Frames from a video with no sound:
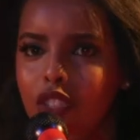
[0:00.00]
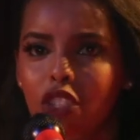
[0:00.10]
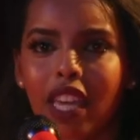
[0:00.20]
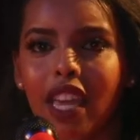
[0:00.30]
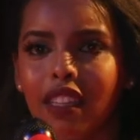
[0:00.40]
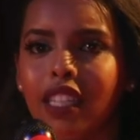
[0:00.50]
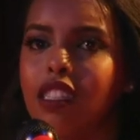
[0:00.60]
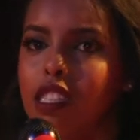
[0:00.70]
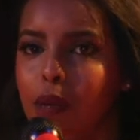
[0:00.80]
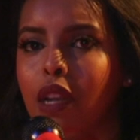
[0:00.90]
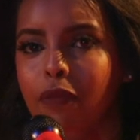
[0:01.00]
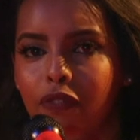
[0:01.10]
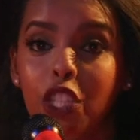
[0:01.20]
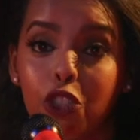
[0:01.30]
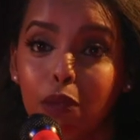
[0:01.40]
You just can't, like, this is about a
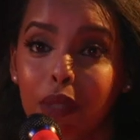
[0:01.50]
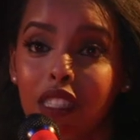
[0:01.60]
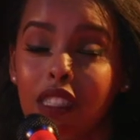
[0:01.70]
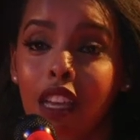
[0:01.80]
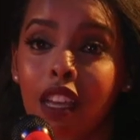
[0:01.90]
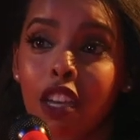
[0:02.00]
feature piece.